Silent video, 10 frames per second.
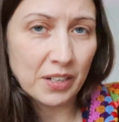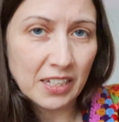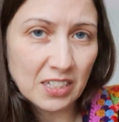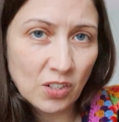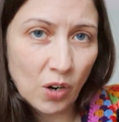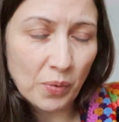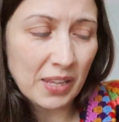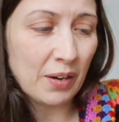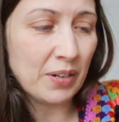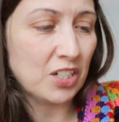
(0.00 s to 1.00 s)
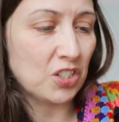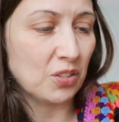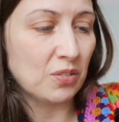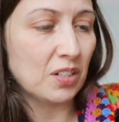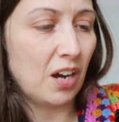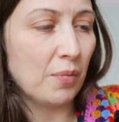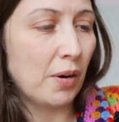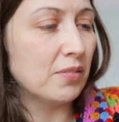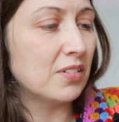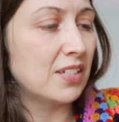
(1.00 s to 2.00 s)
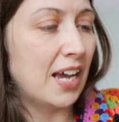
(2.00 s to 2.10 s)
It's not without issues. I won't